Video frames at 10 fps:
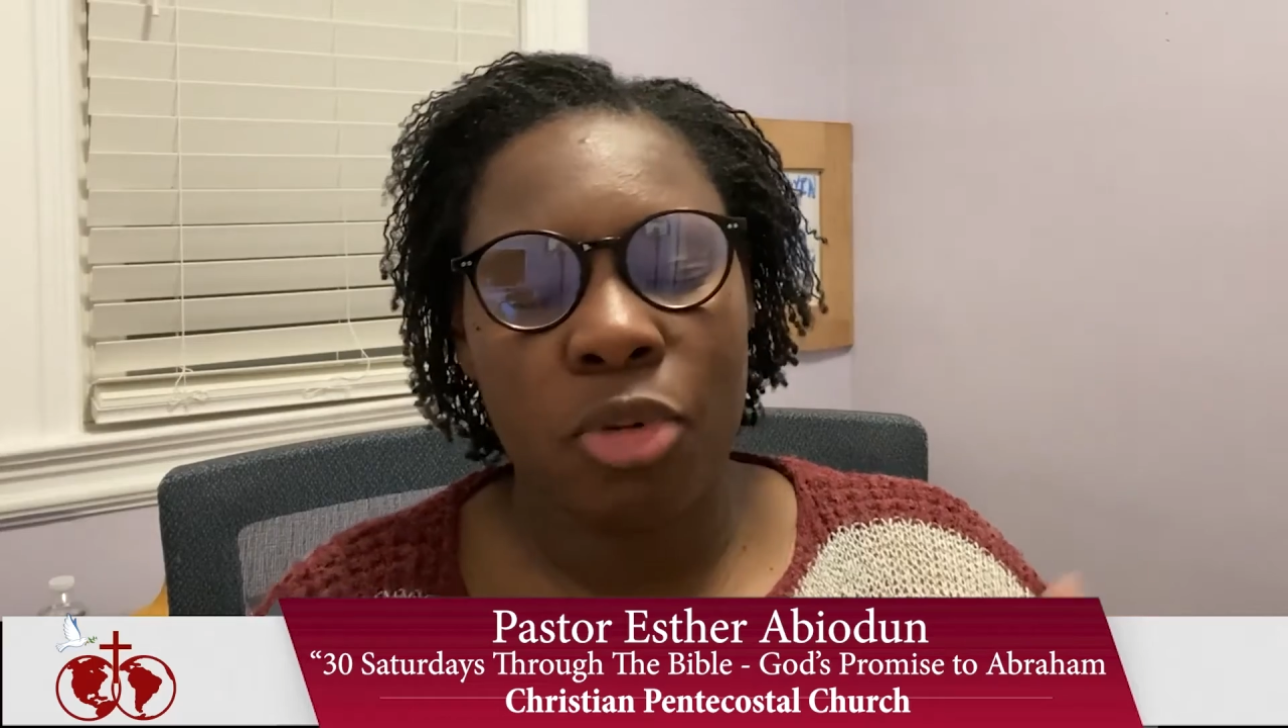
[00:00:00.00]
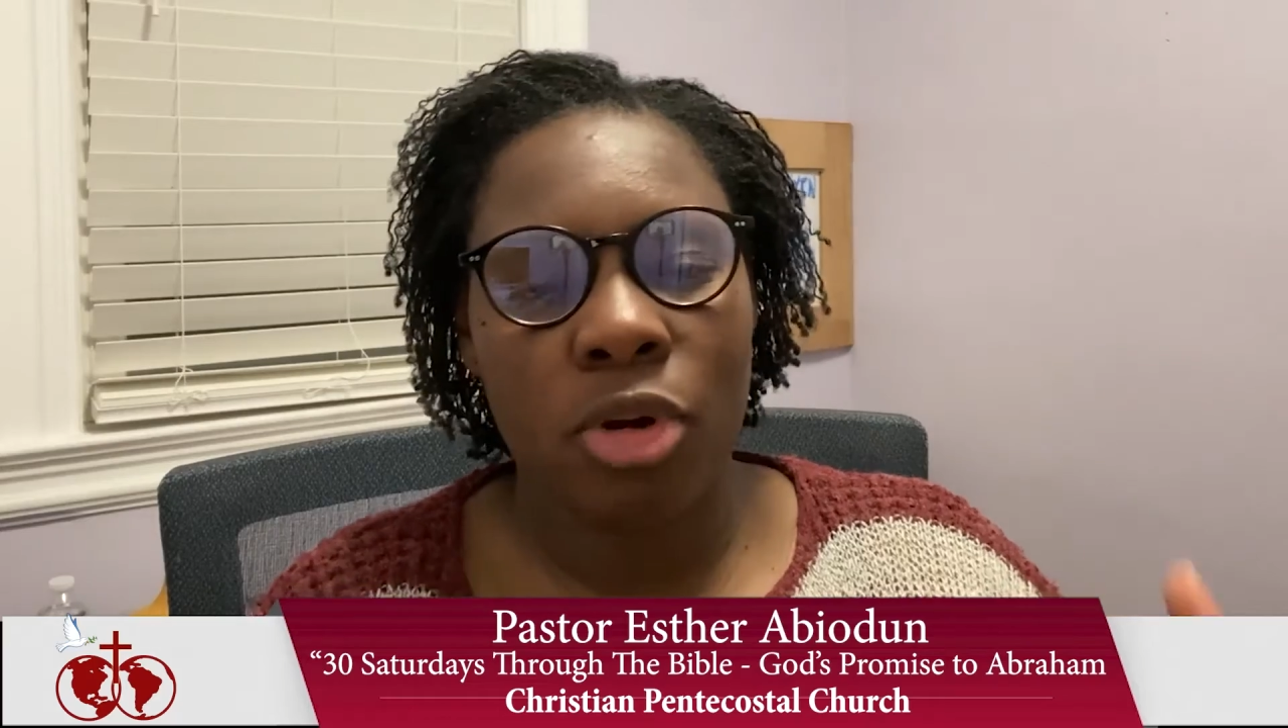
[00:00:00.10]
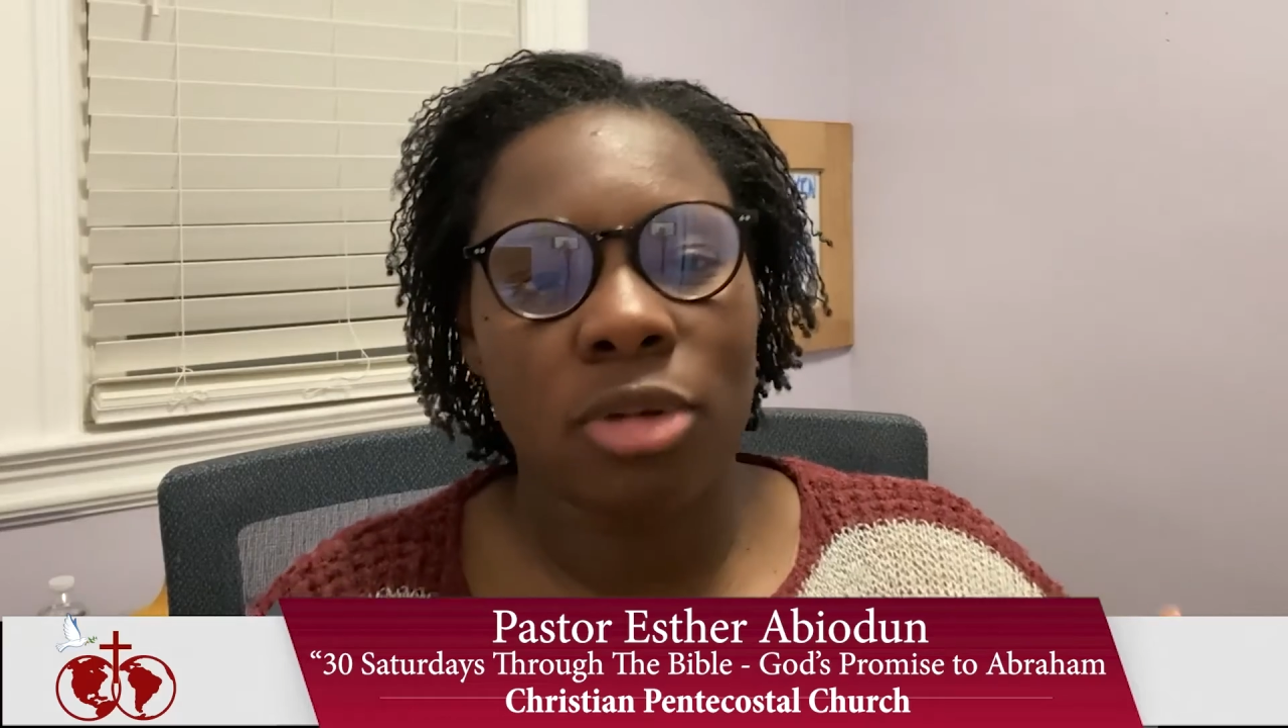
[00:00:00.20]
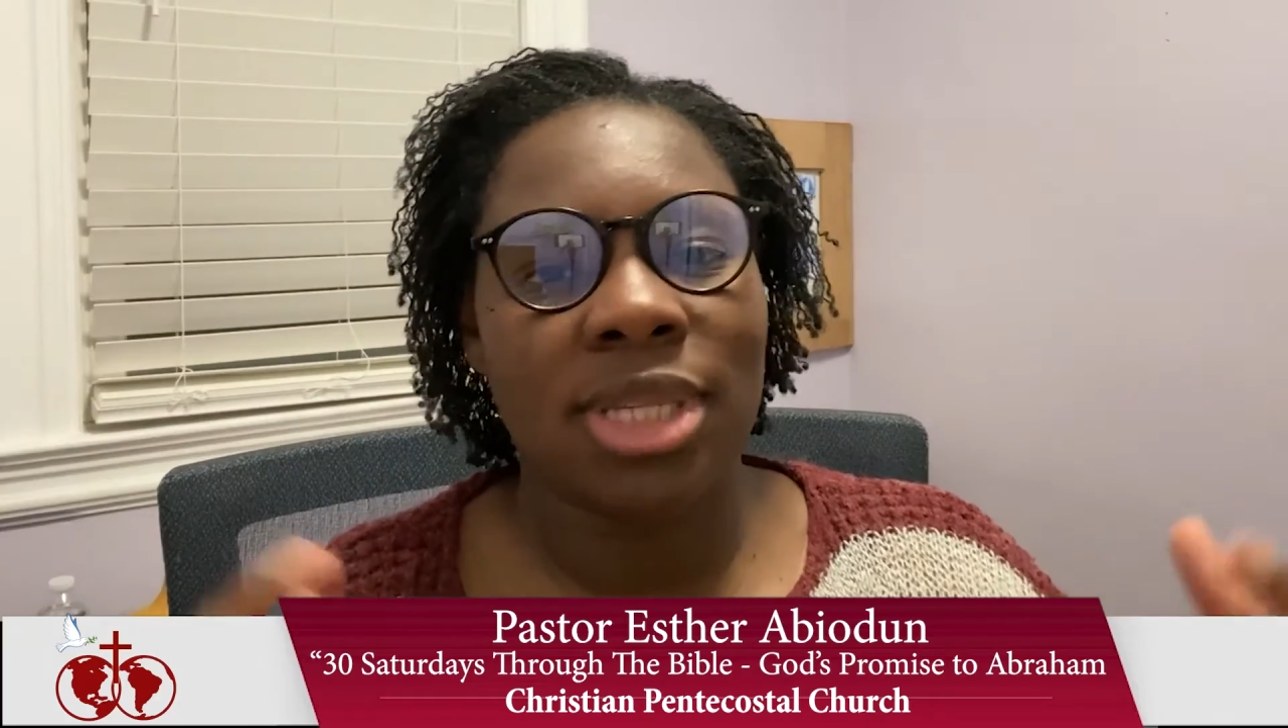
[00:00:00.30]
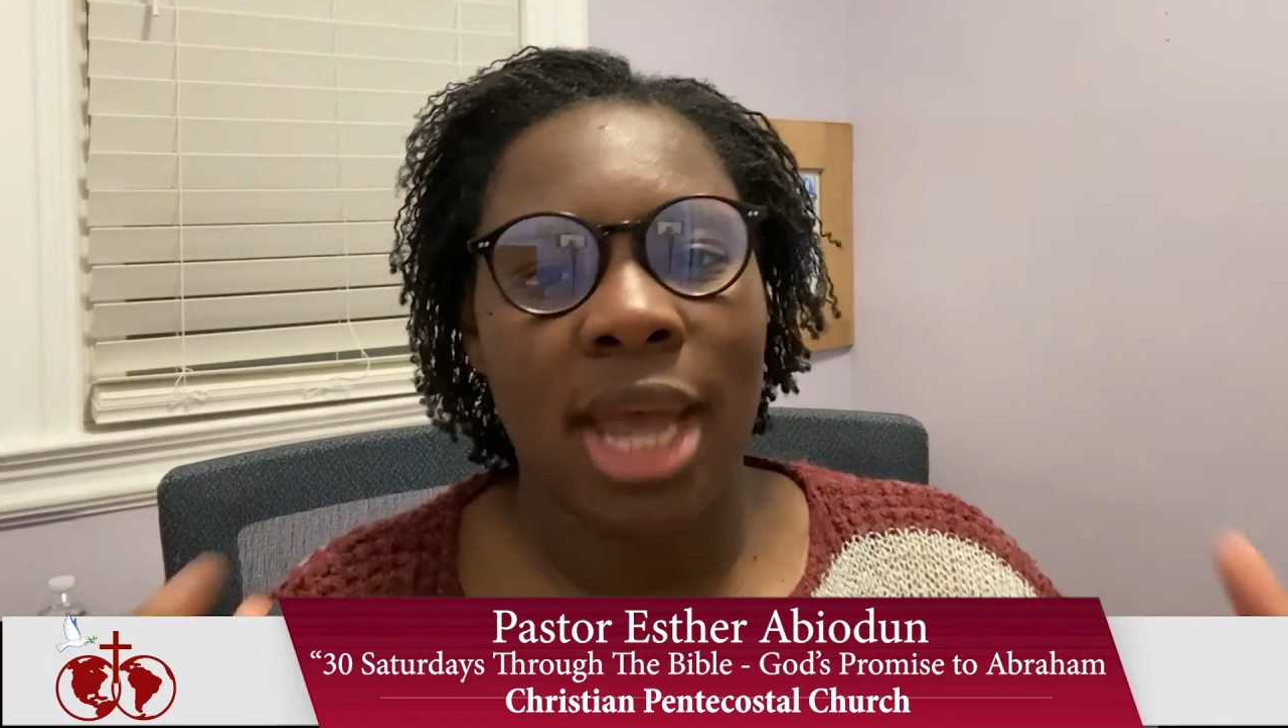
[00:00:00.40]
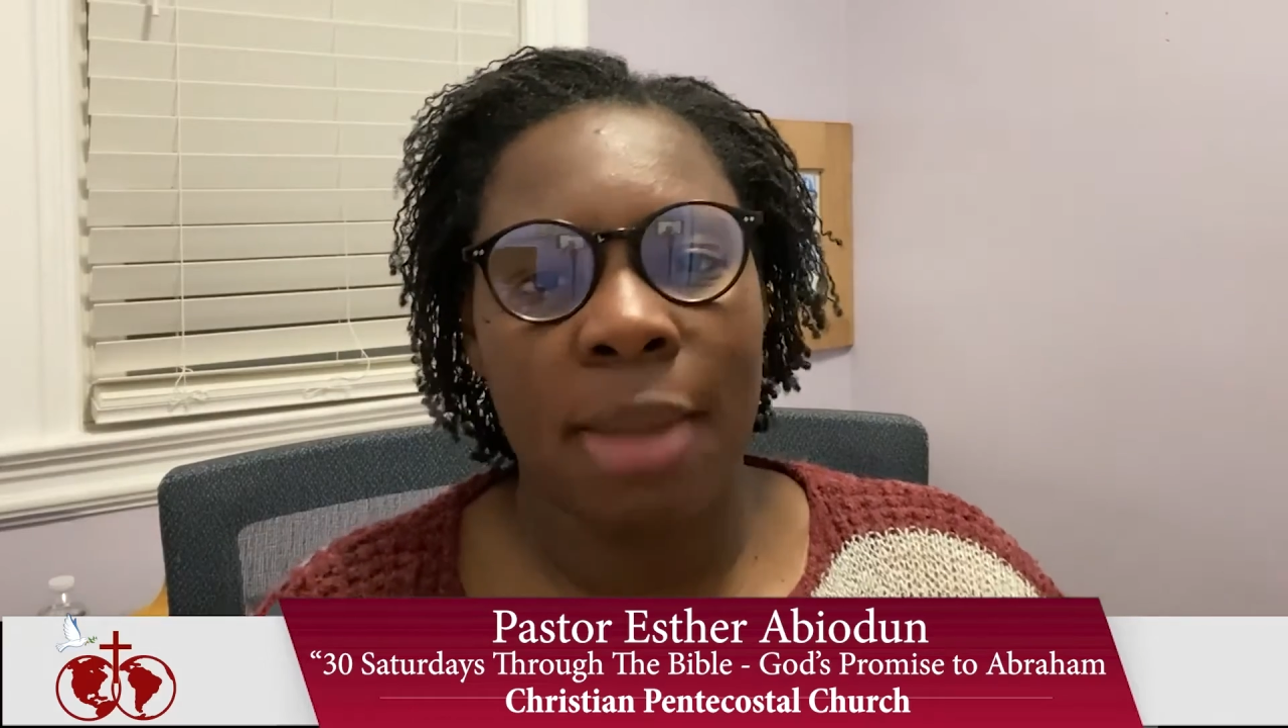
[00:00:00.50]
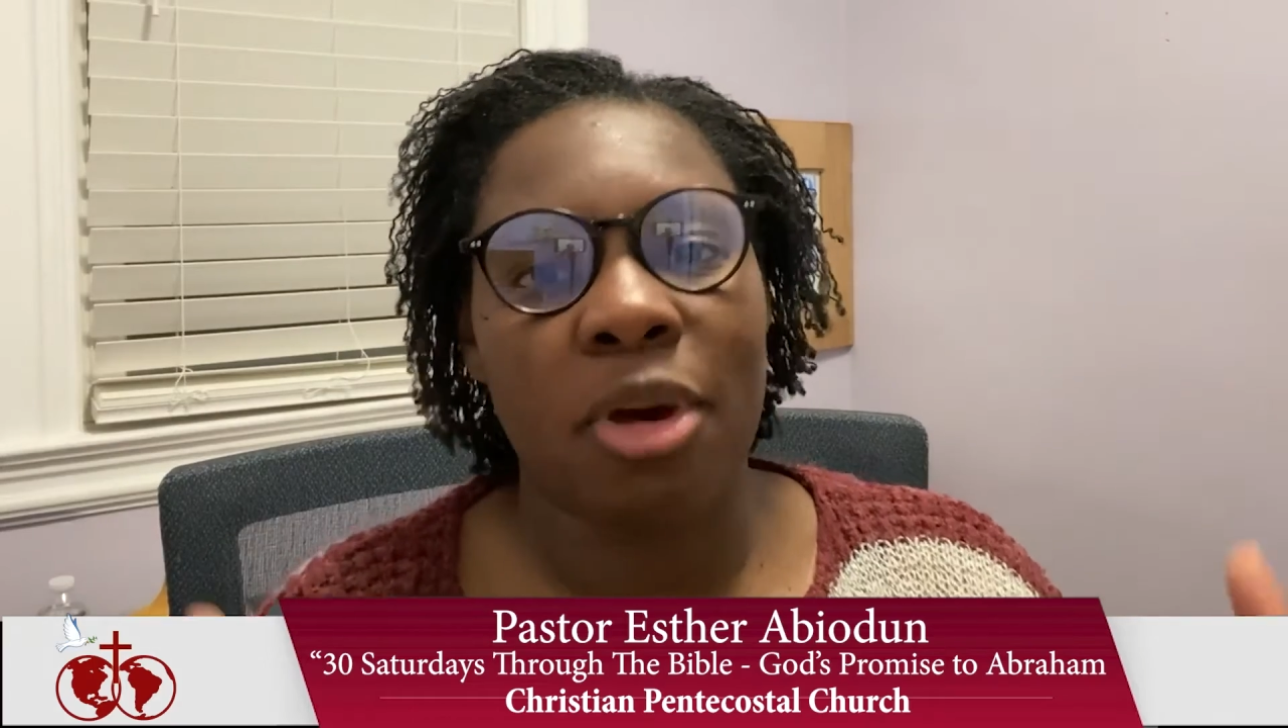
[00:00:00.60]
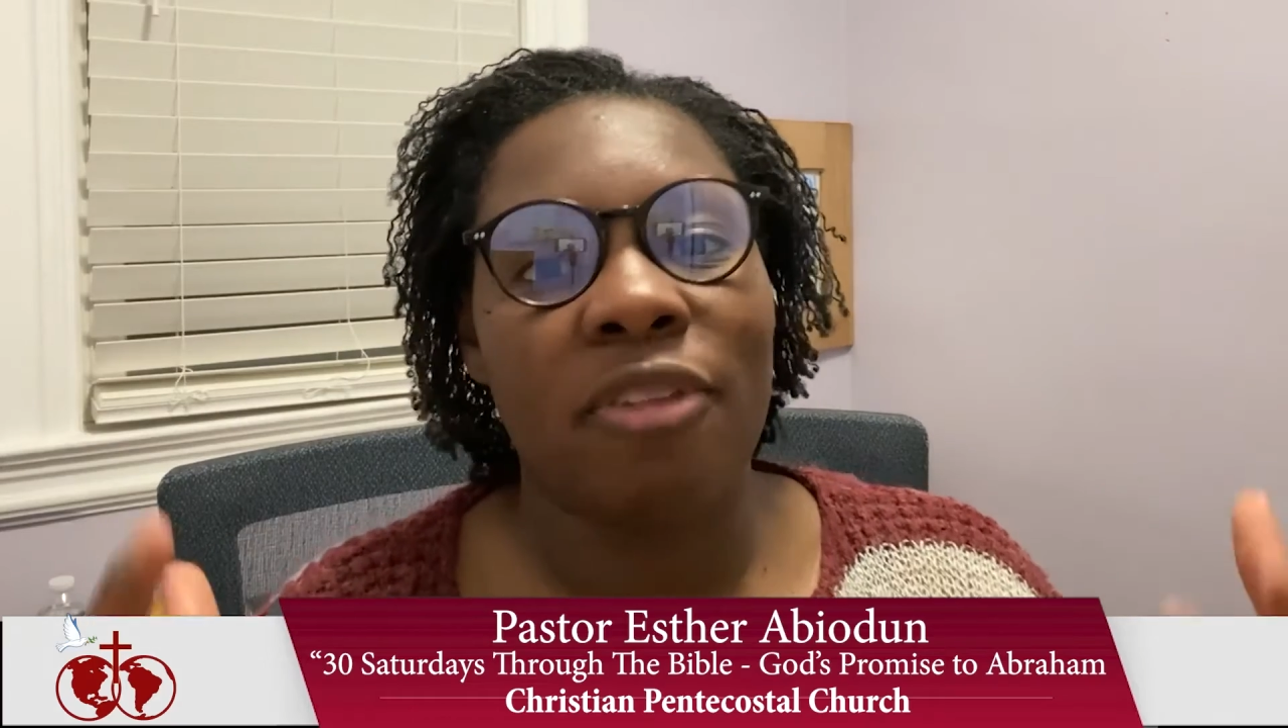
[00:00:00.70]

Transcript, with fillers: prototype